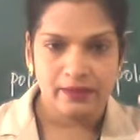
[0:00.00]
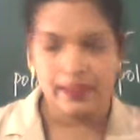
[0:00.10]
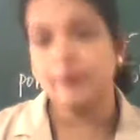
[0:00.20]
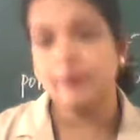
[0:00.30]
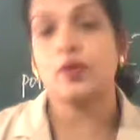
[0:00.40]

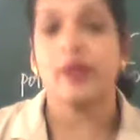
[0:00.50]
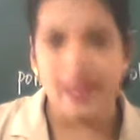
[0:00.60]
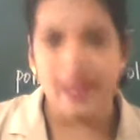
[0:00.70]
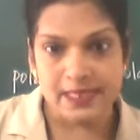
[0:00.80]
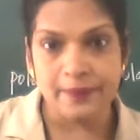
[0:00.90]
Then
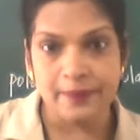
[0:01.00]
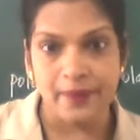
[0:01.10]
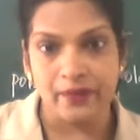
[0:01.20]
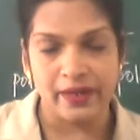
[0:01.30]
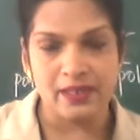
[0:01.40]
polarizing
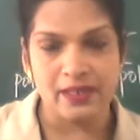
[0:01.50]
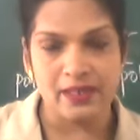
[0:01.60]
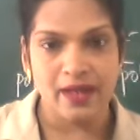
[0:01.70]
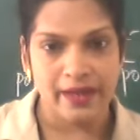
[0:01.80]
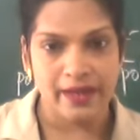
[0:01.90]
power is
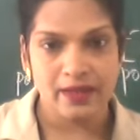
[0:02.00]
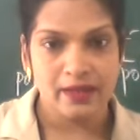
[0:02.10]
high.